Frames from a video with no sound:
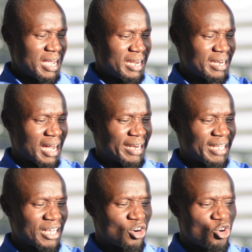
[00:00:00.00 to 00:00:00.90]
in
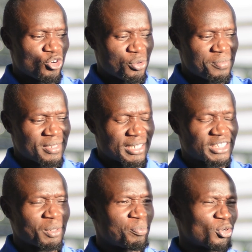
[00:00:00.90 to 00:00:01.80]
an economy
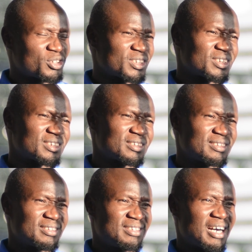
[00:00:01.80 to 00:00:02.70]
that
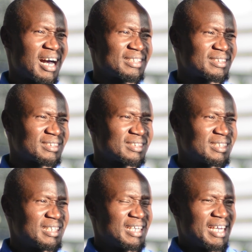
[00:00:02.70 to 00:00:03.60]
supports their
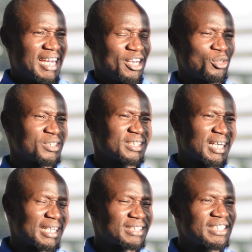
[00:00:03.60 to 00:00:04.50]
arts, and not
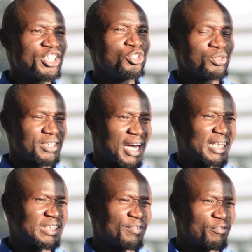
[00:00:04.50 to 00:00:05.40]
just us. They use the
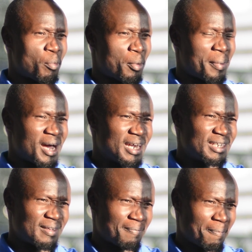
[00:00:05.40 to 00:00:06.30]
arts even for
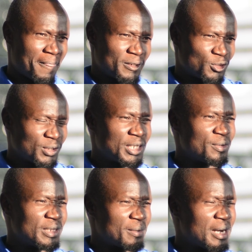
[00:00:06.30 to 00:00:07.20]
propaganda. So
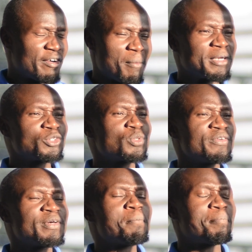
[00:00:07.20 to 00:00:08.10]
the government
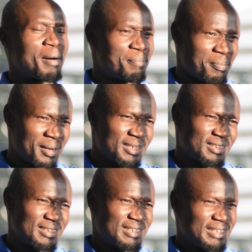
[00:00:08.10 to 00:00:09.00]
will even pump
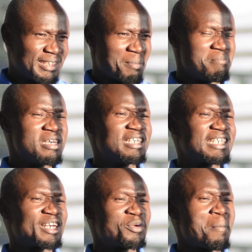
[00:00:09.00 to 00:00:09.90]
money. The
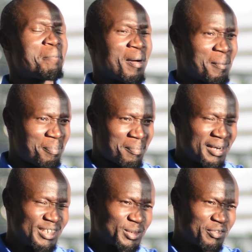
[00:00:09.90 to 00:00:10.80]
military will pump
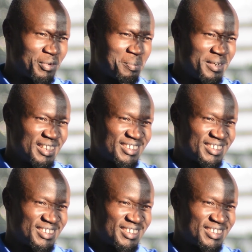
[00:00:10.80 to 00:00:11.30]
money into the film